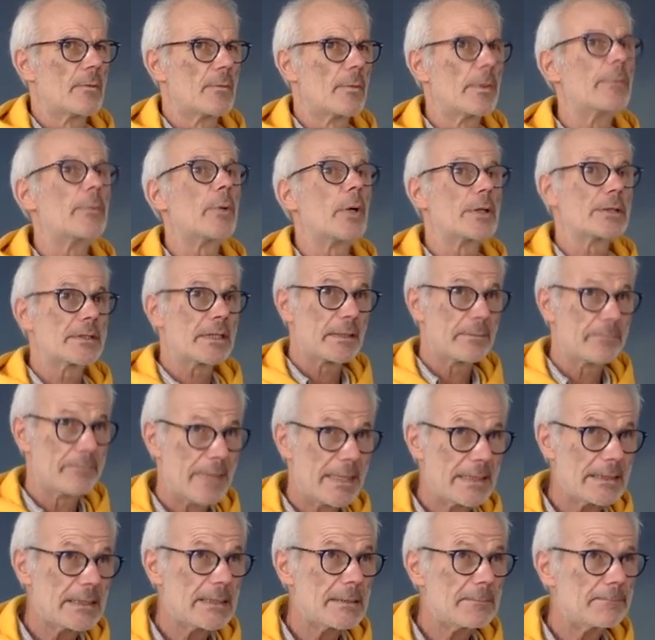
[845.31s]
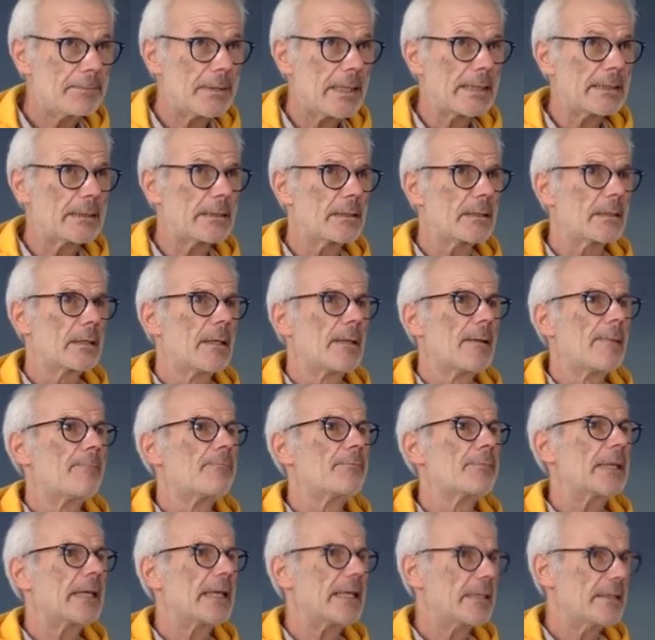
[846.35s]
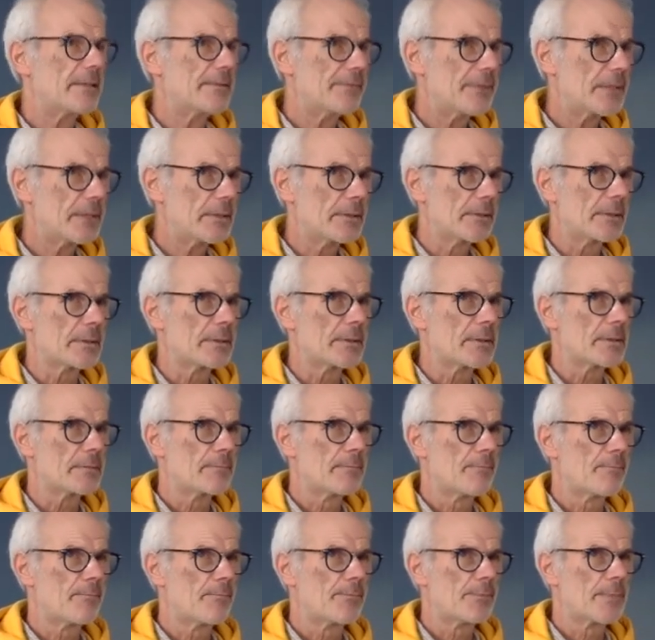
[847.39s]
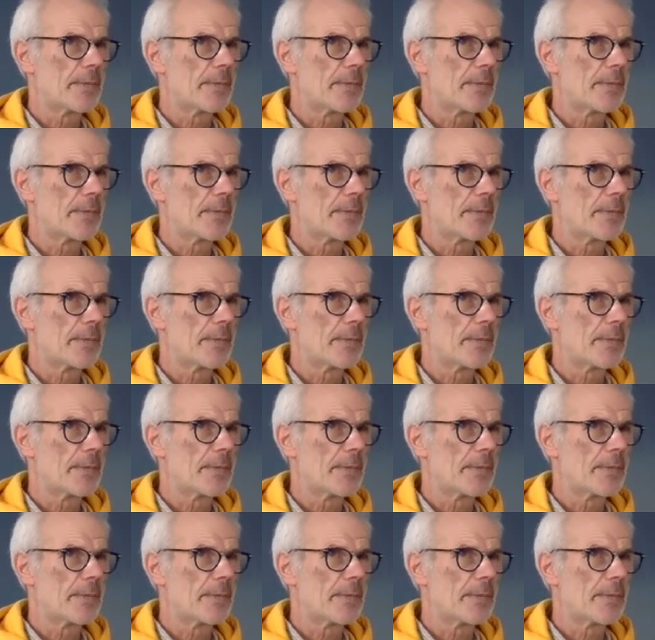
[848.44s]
We want to emancipate individuals.